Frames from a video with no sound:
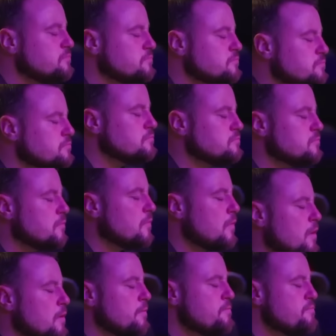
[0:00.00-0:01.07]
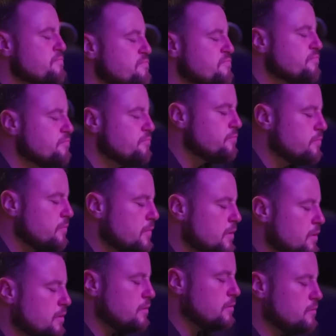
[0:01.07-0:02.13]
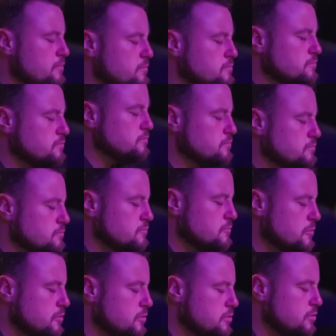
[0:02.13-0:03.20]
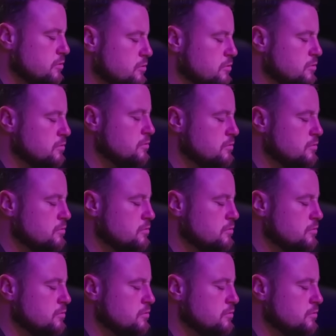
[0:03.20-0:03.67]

here as if he's coming in the prison